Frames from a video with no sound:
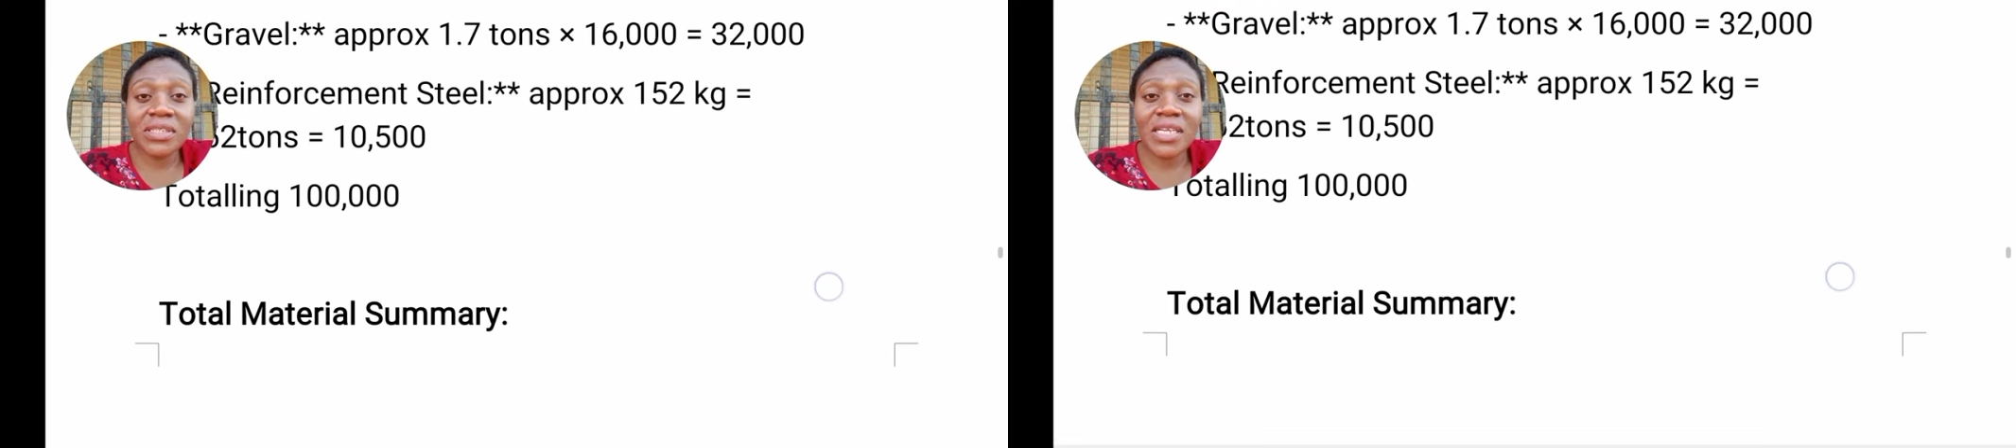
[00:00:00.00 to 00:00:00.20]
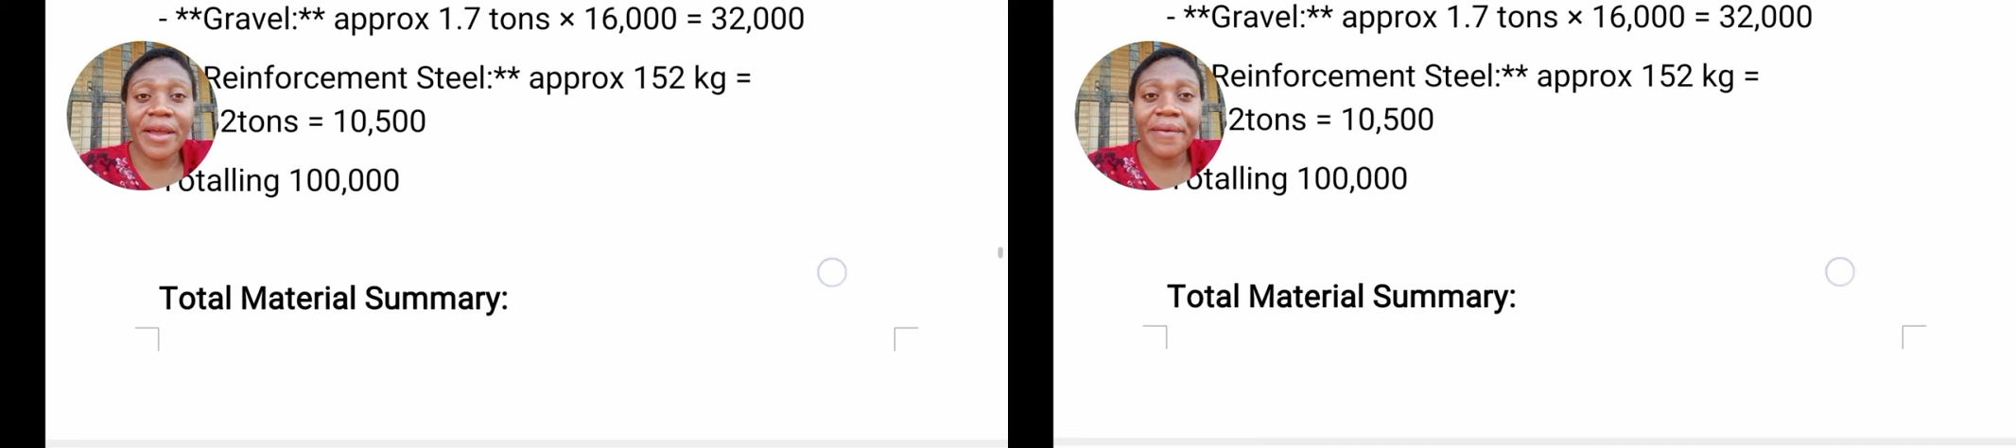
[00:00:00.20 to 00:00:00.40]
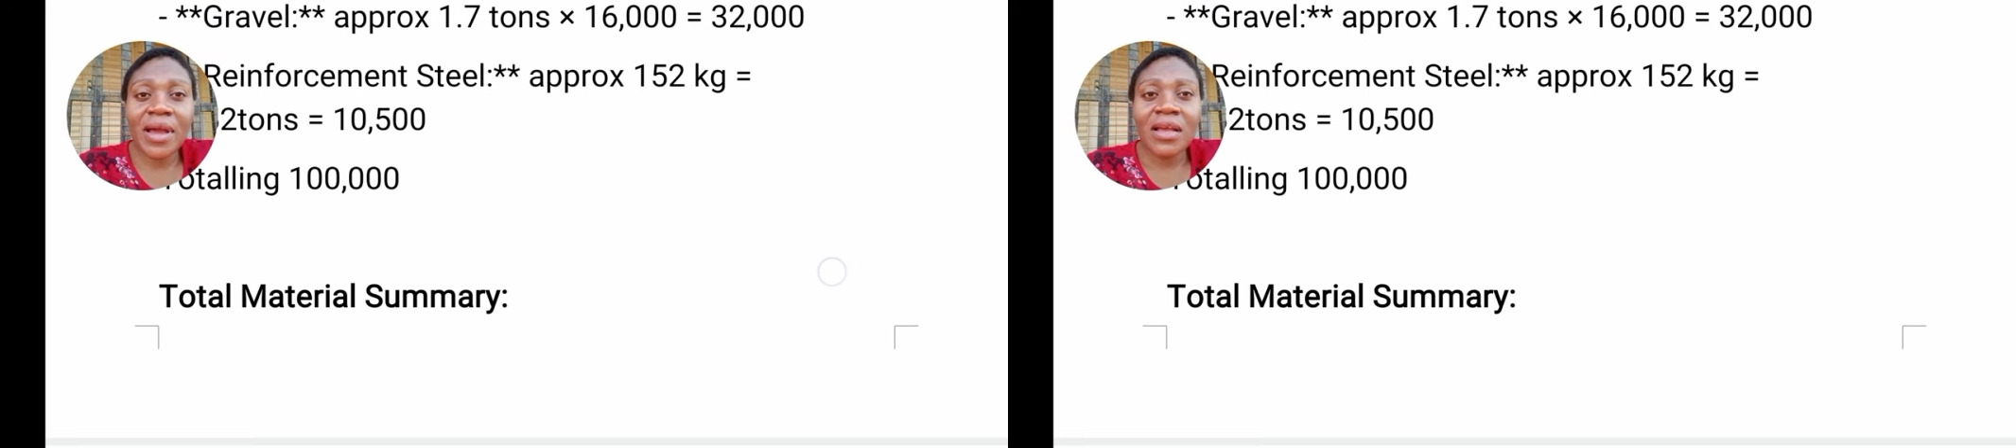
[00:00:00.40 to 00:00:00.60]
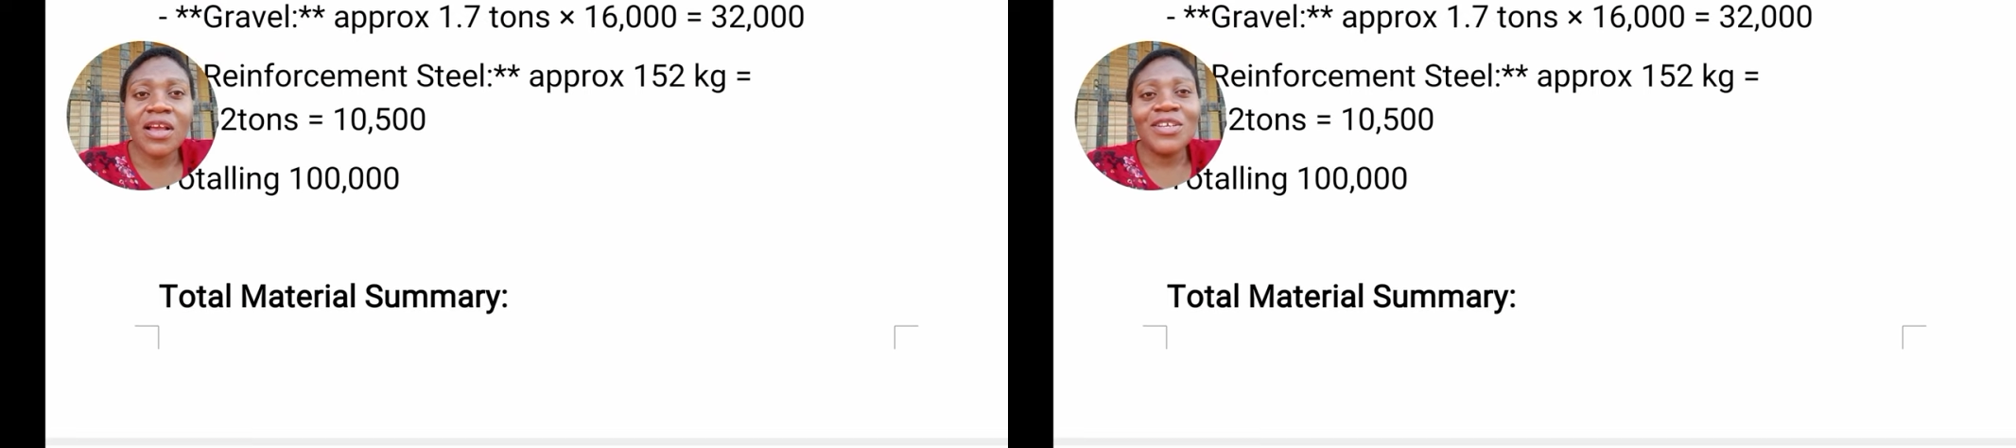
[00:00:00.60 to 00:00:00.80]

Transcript: naira.